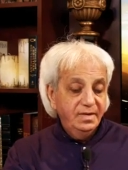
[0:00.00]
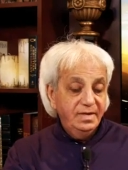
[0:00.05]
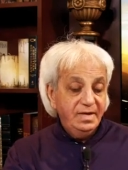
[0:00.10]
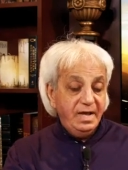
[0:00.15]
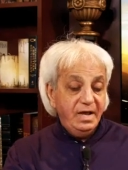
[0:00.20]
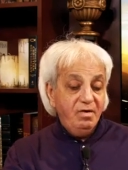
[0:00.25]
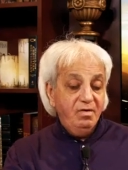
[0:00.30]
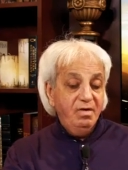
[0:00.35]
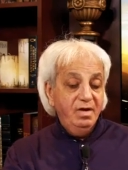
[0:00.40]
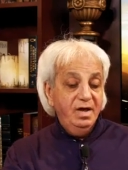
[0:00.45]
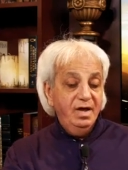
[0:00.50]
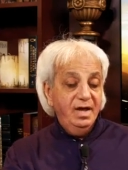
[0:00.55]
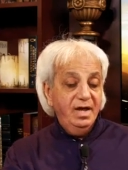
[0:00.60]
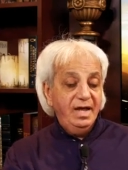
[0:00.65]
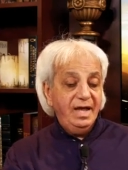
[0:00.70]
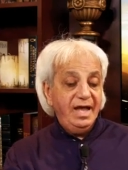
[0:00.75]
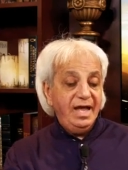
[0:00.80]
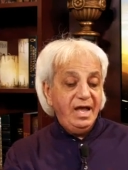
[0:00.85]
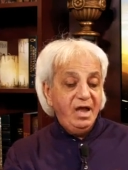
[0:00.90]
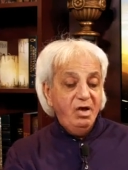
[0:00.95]
Now,
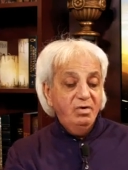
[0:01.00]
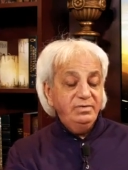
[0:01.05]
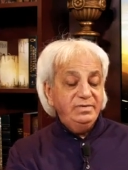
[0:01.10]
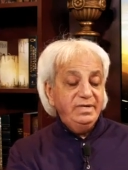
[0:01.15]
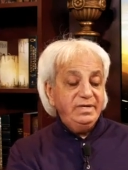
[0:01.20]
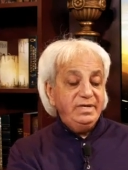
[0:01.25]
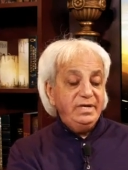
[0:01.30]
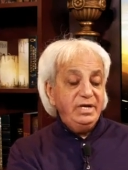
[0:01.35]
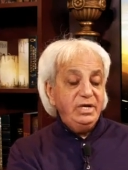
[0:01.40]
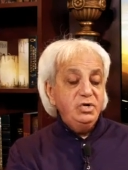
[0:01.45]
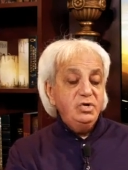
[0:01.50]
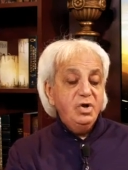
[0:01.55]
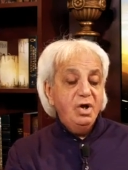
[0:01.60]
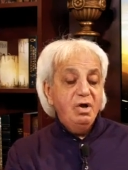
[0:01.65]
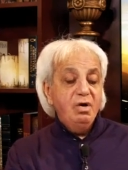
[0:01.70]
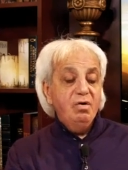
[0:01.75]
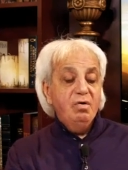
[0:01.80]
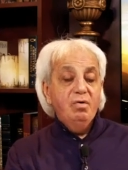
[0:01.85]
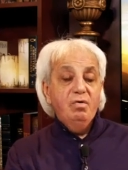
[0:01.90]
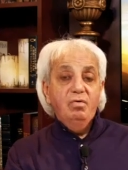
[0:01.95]
how did he
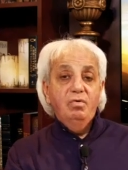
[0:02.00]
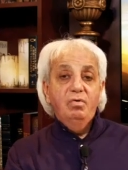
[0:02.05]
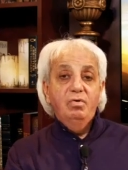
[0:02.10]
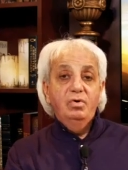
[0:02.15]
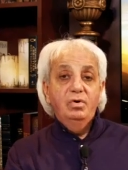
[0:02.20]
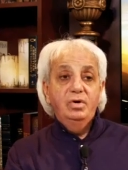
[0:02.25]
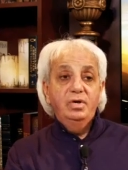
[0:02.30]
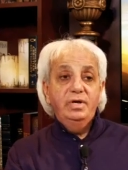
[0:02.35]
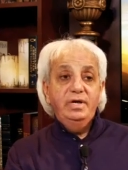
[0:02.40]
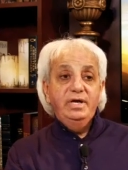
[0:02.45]
know